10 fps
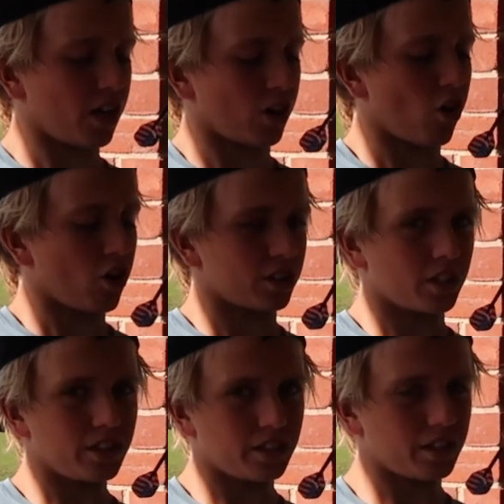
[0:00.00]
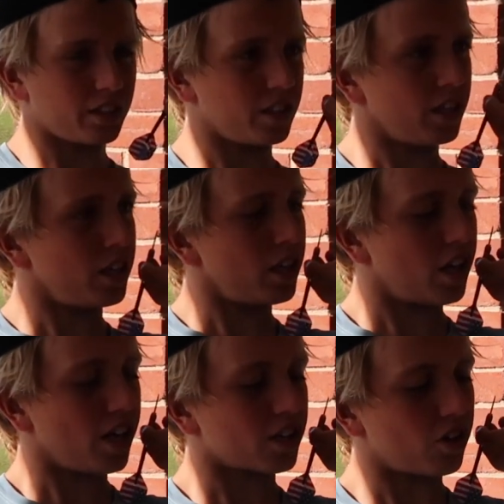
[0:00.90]
A
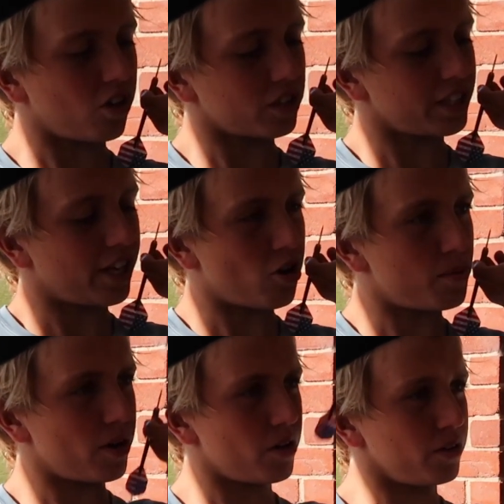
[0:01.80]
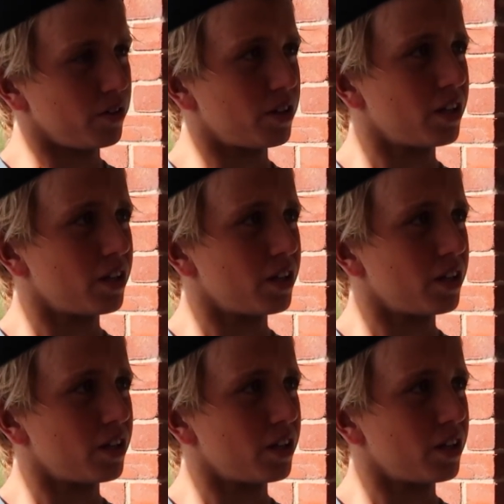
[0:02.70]
cocked elbow